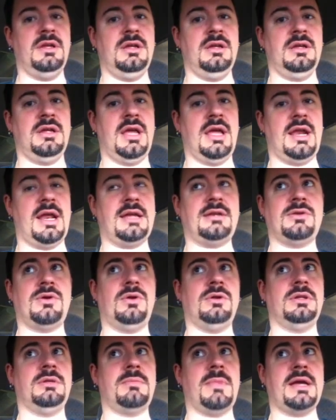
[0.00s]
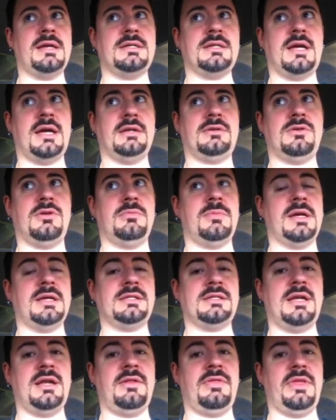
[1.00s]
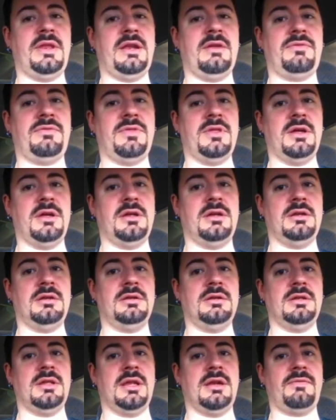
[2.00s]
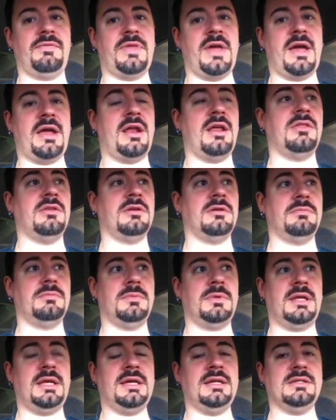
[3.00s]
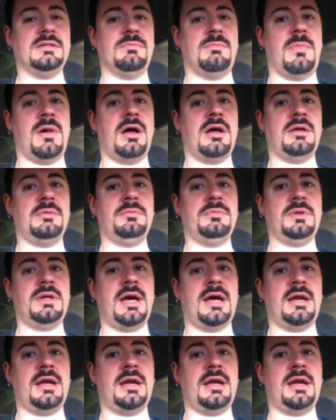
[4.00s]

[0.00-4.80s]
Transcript: And I told my son that if that other kid's mom got